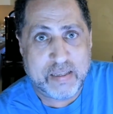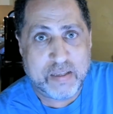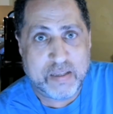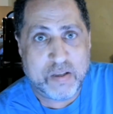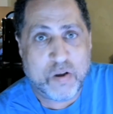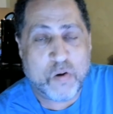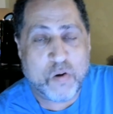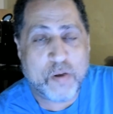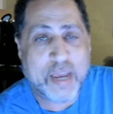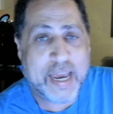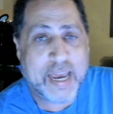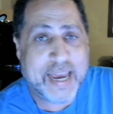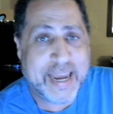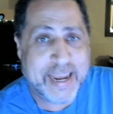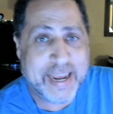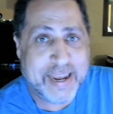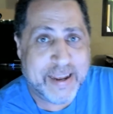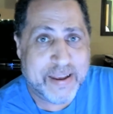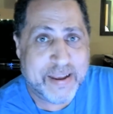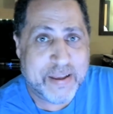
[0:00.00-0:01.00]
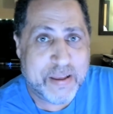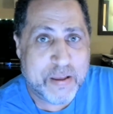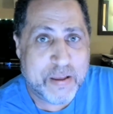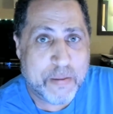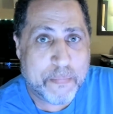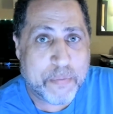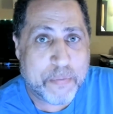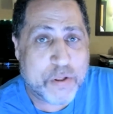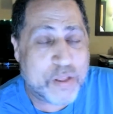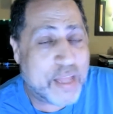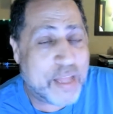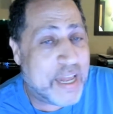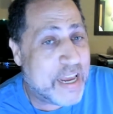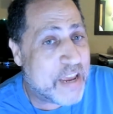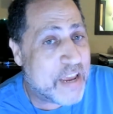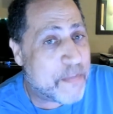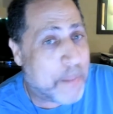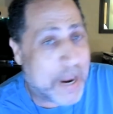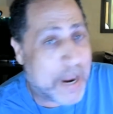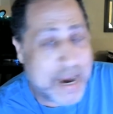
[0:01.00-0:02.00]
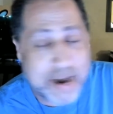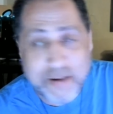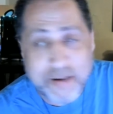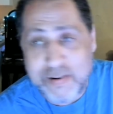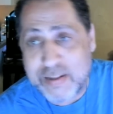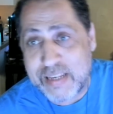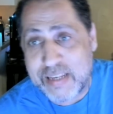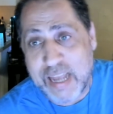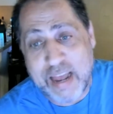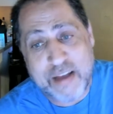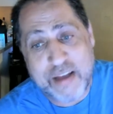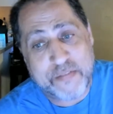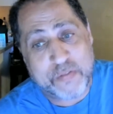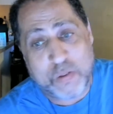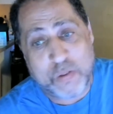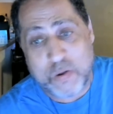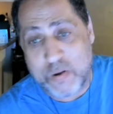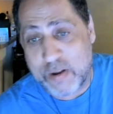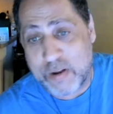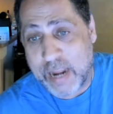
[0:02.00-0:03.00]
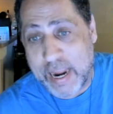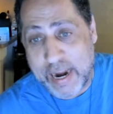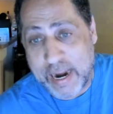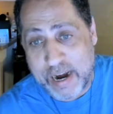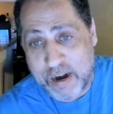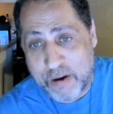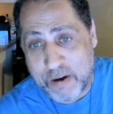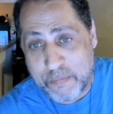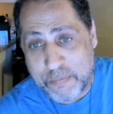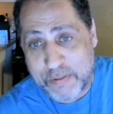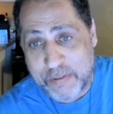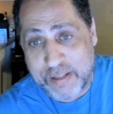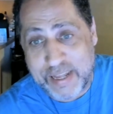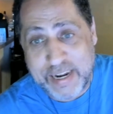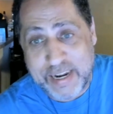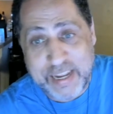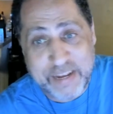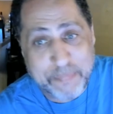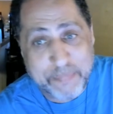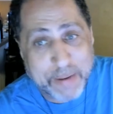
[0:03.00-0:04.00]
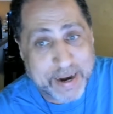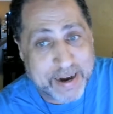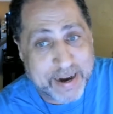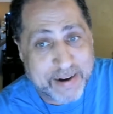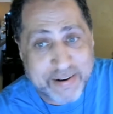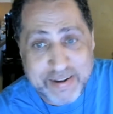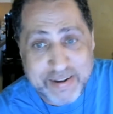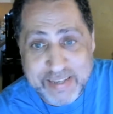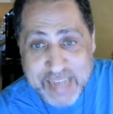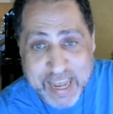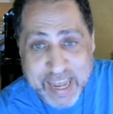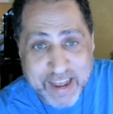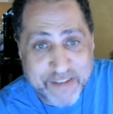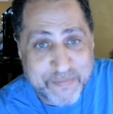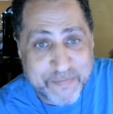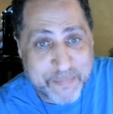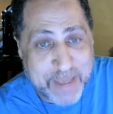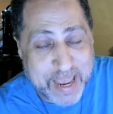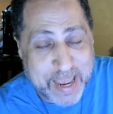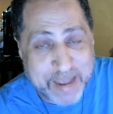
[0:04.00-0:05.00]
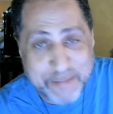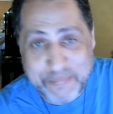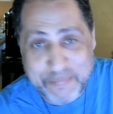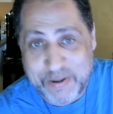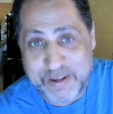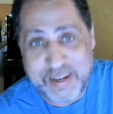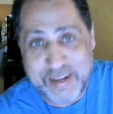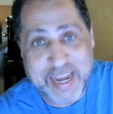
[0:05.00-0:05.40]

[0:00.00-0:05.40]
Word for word: Okay. Plenty of parents have long hair. Plenty of parents have man bun. I